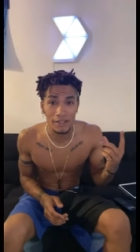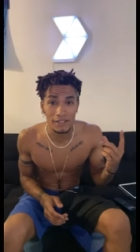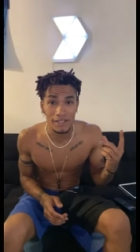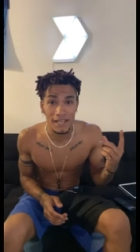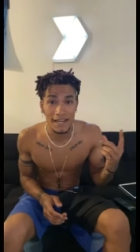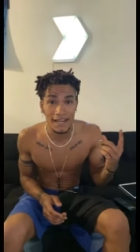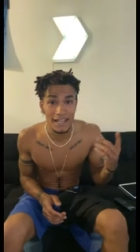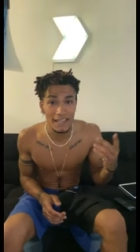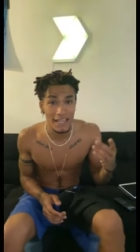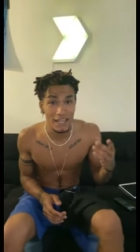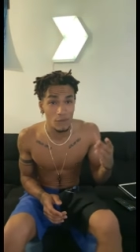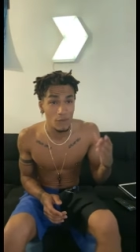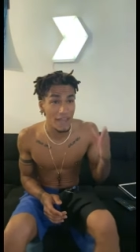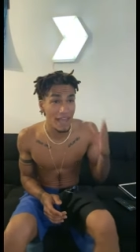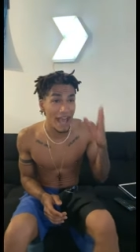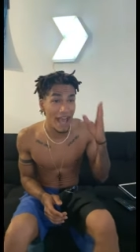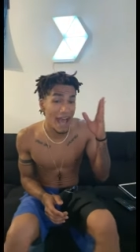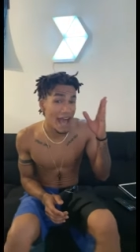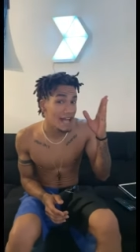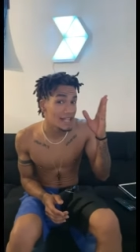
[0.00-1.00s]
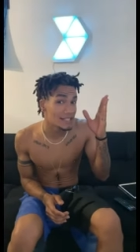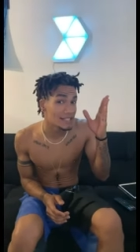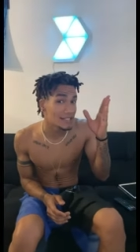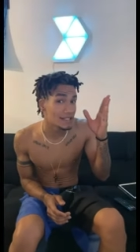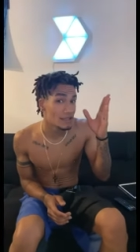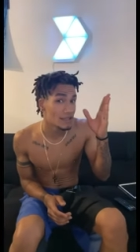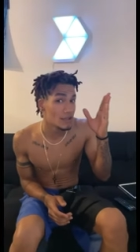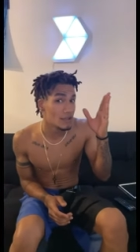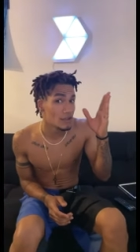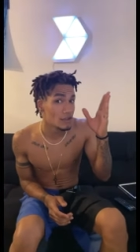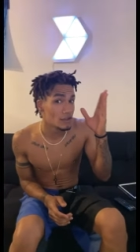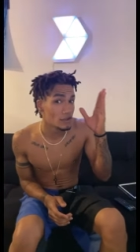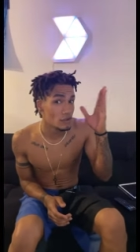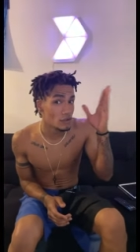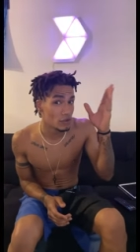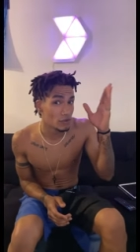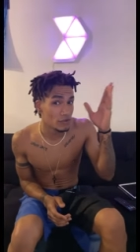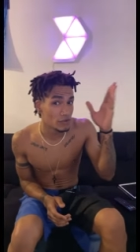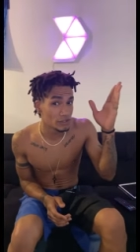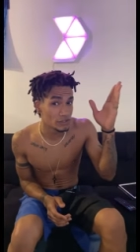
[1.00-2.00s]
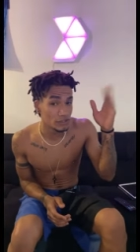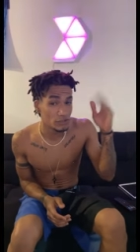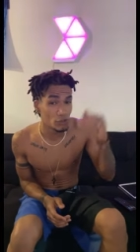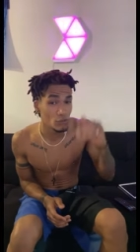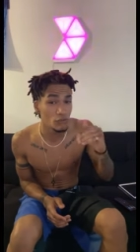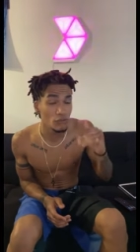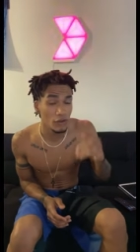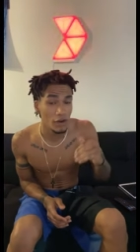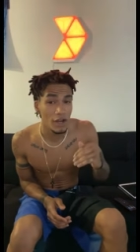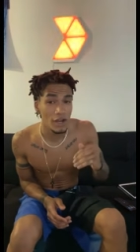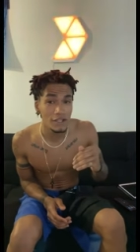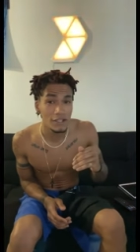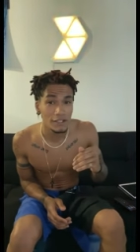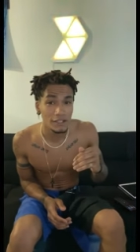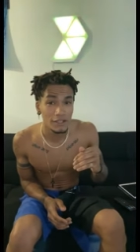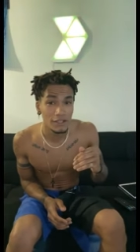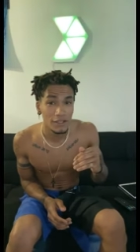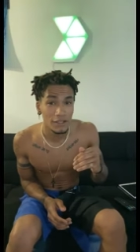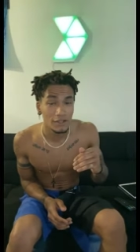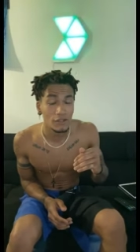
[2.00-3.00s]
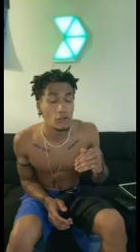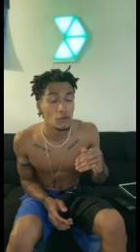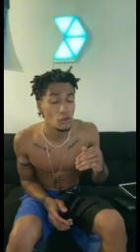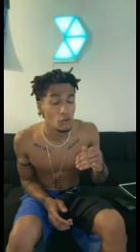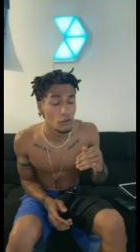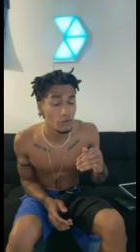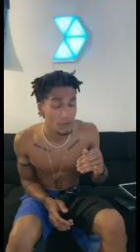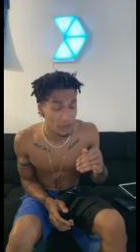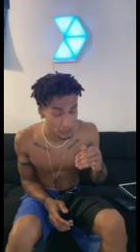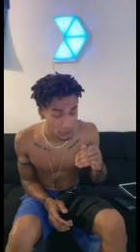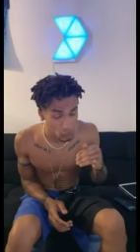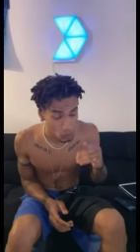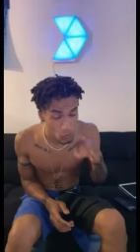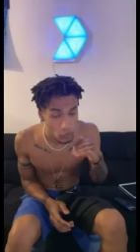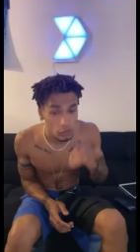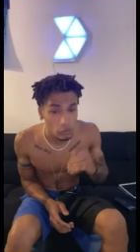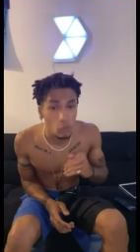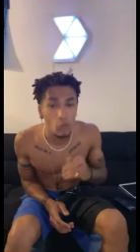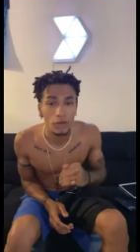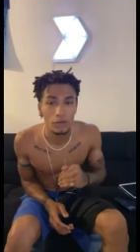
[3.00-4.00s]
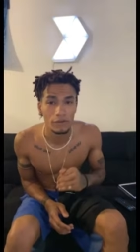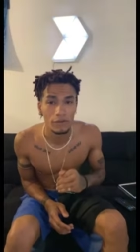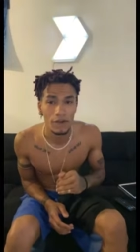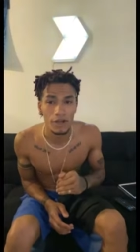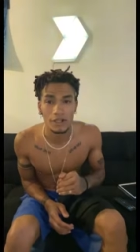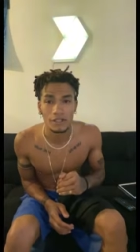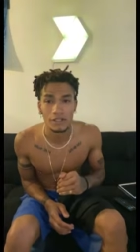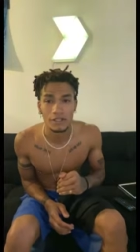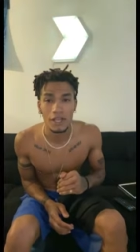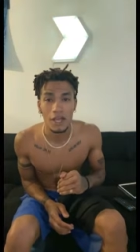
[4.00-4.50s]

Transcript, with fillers: Anything we ask the universe to do for us, the universe will do it for us.